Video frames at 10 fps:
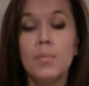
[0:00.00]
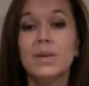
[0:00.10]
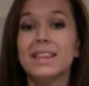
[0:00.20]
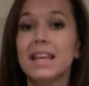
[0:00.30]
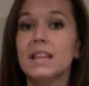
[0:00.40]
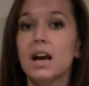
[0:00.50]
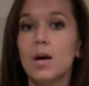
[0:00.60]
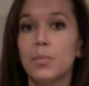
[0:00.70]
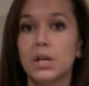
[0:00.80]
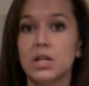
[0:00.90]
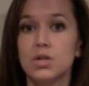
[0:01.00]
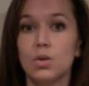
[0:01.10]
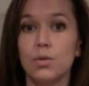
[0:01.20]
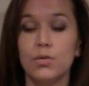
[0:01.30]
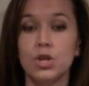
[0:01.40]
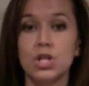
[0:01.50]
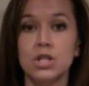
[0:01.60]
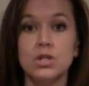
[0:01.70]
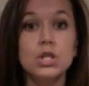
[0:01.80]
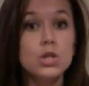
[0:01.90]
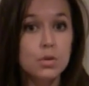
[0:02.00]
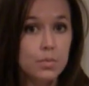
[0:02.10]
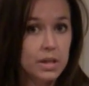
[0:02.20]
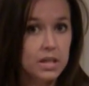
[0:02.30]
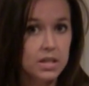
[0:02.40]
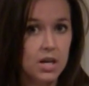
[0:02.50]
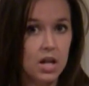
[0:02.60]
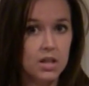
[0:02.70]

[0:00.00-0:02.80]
but then the company sold for just $2 million,